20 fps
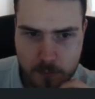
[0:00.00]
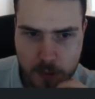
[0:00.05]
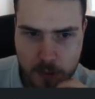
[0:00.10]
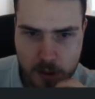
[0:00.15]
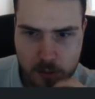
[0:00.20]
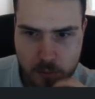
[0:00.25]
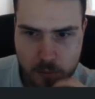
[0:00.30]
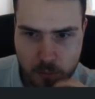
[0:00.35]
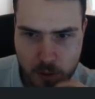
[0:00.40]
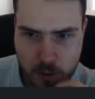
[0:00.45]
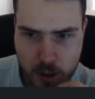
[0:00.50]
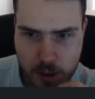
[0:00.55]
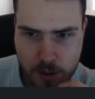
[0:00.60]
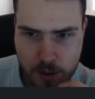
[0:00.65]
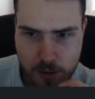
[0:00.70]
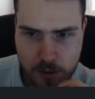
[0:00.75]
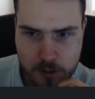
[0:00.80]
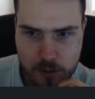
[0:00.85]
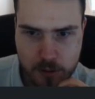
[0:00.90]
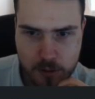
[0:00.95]

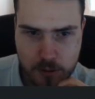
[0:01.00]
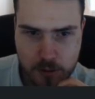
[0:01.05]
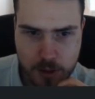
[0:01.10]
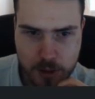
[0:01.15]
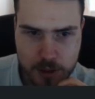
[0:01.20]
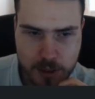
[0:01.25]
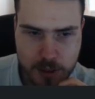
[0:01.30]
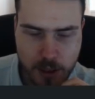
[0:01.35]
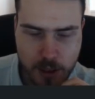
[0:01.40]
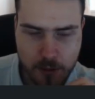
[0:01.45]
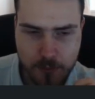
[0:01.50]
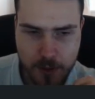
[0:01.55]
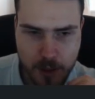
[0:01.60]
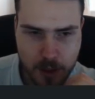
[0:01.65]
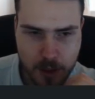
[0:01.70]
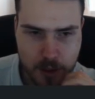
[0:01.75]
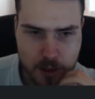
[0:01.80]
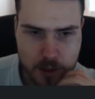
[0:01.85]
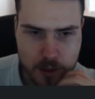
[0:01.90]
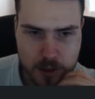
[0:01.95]
Quad instead of
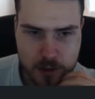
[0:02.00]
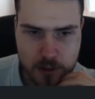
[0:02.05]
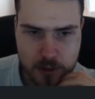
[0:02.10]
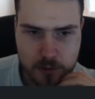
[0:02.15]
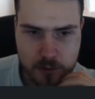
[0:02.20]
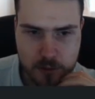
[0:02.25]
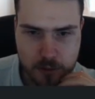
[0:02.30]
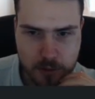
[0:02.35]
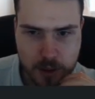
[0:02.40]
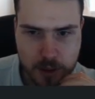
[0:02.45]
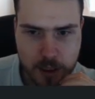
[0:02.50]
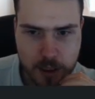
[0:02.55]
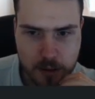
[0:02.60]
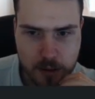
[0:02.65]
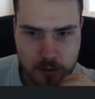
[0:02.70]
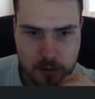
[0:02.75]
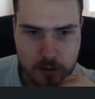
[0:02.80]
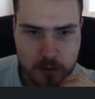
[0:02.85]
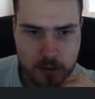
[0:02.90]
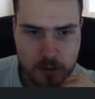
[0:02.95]
ace, yeah.
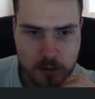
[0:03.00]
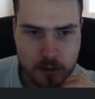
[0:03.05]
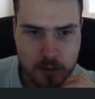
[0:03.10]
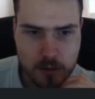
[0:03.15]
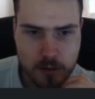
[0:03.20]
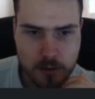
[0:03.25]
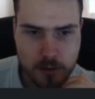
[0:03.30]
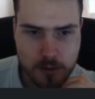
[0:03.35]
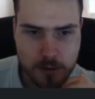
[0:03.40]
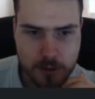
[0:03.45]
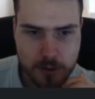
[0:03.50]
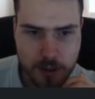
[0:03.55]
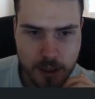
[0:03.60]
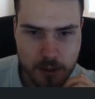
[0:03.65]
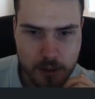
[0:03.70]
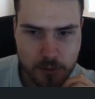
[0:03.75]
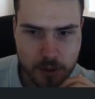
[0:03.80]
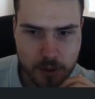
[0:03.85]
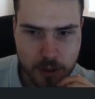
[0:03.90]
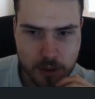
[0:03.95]

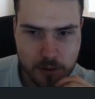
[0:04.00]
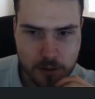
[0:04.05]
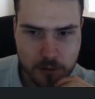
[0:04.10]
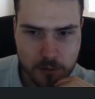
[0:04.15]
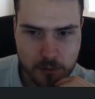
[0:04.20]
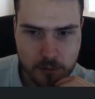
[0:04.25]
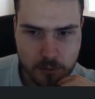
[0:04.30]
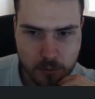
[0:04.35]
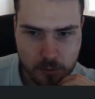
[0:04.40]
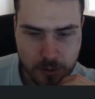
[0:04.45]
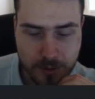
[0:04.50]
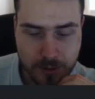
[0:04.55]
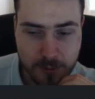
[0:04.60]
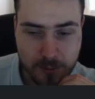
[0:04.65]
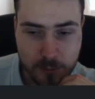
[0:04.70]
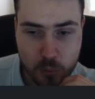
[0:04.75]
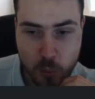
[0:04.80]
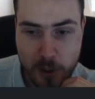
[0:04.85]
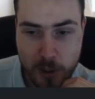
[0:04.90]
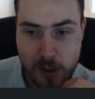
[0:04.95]
Carry only
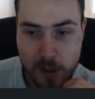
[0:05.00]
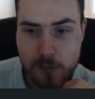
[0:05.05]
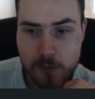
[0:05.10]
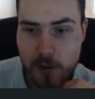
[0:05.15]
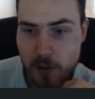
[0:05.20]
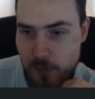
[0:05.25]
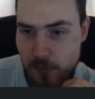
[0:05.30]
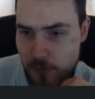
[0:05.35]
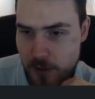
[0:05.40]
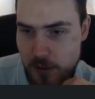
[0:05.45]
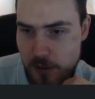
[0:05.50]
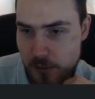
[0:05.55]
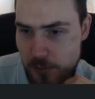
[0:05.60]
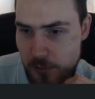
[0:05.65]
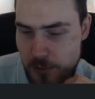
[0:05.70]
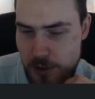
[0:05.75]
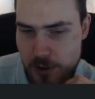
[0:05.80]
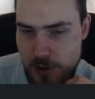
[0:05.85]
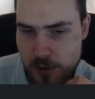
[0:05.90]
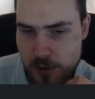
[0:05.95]
25 kills,